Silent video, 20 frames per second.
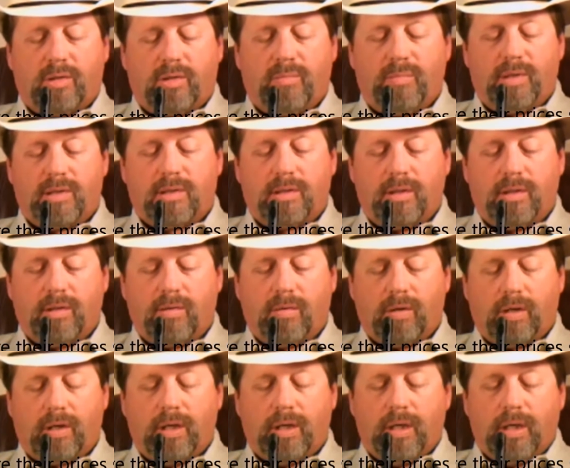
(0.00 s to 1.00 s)
much
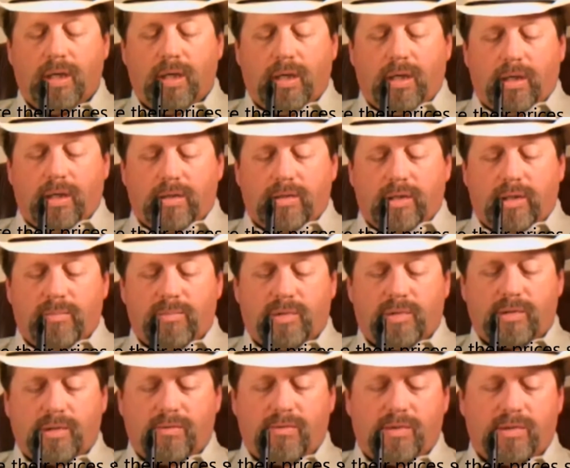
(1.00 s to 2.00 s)
lower on some
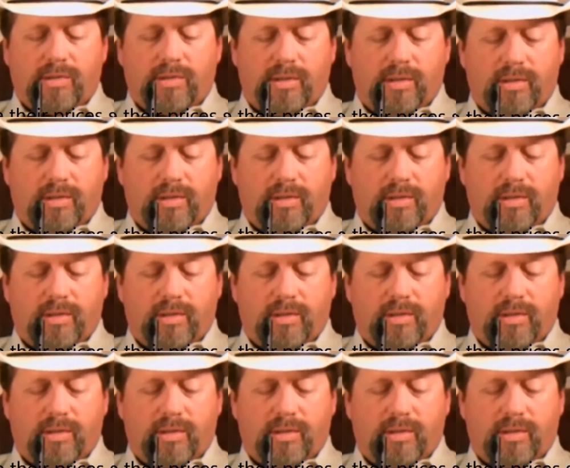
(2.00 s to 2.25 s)
services